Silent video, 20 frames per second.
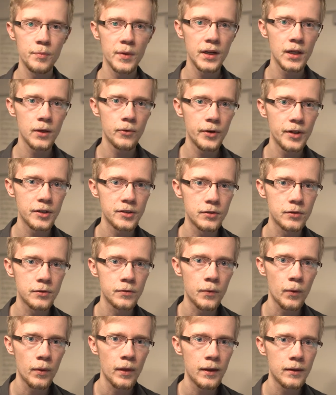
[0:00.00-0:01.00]
many reasons
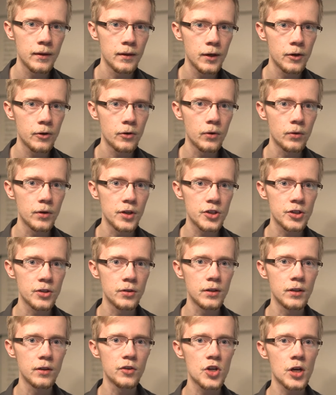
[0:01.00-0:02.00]
for that air
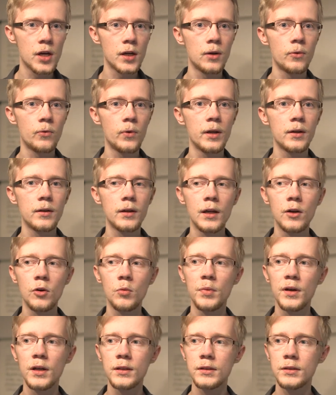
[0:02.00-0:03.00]
condition in China right now,
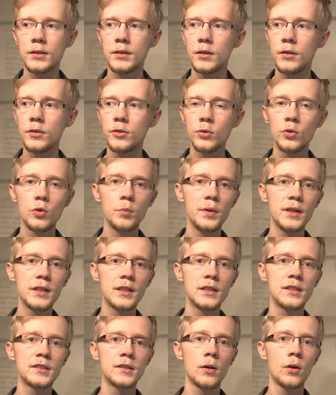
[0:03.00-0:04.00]
but two
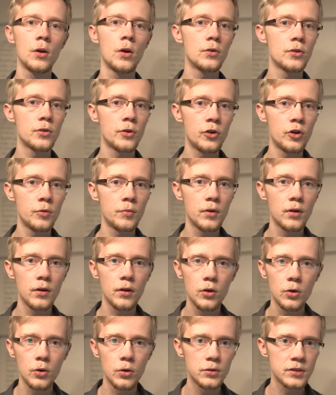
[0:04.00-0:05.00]
biggest
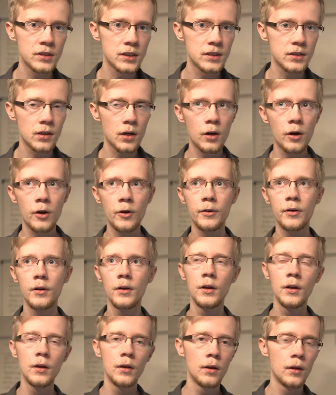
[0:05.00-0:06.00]
long-term causes are
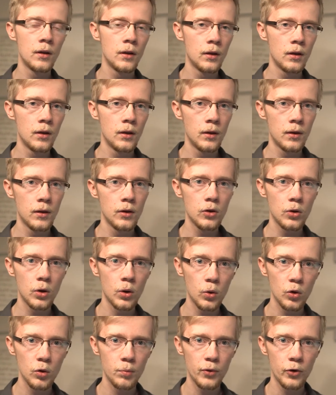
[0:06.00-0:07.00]

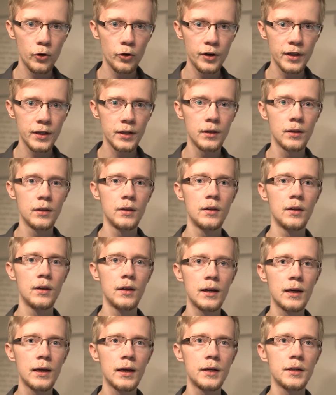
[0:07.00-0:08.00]
coal burning
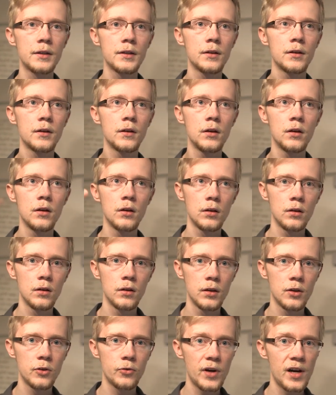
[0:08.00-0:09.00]
and
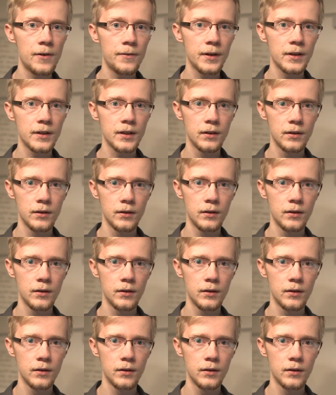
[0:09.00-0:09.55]
traffic.